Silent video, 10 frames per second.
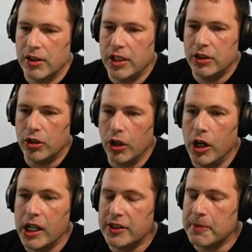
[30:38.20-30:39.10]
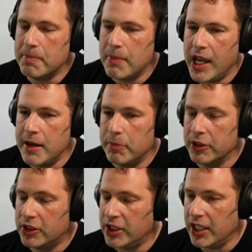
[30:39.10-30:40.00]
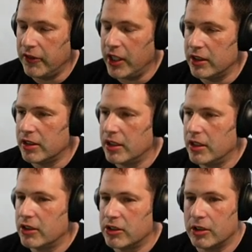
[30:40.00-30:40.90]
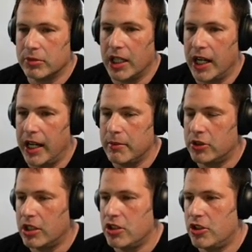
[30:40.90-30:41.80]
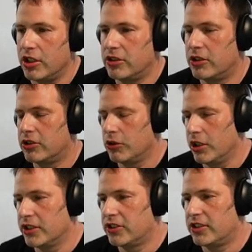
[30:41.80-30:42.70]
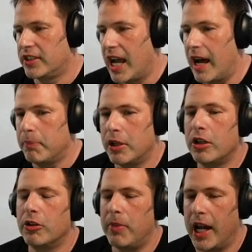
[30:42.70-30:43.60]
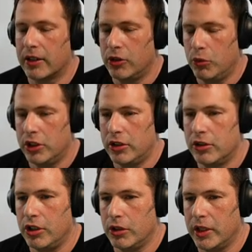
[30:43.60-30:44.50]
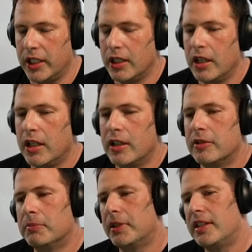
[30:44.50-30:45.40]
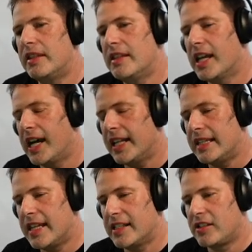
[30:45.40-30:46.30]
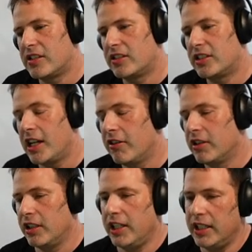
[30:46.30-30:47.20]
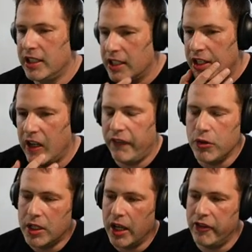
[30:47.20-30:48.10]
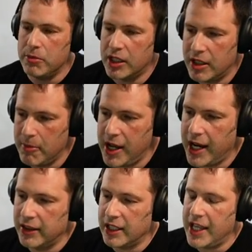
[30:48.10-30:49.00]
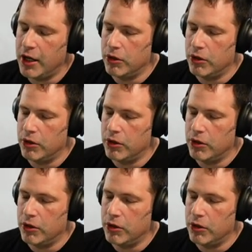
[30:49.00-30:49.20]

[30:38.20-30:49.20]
the dogs may perceive it sometimes is just to sort of stop and go back to what they're doing, but not necessarily if you give them a command and they